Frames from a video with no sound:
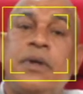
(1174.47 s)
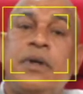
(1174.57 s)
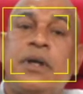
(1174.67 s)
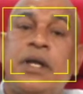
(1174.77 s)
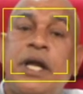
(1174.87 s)

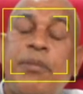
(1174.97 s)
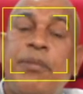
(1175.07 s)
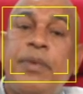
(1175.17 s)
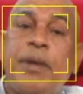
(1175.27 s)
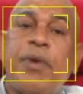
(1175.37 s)
they
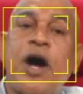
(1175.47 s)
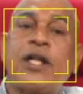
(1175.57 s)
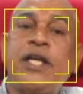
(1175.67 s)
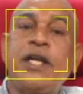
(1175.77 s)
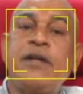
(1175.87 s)
brought
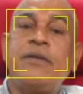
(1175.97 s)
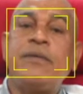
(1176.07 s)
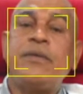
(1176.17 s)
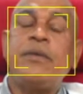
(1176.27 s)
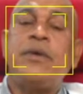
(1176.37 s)
in
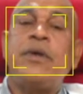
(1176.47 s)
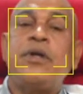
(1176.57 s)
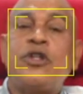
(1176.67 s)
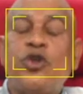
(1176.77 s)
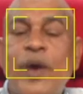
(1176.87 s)

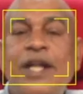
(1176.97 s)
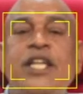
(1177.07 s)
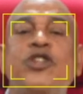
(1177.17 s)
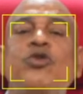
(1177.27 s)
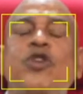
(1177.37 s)

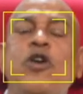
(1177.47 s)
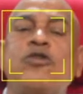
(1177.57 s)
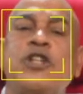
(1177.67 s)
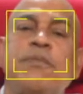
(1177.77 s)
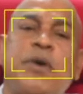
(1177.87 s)

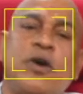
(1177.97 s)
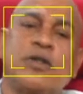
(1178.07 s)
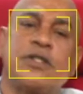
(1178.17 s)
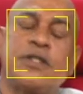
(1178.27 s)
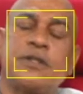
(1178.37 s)
22,000 pounds.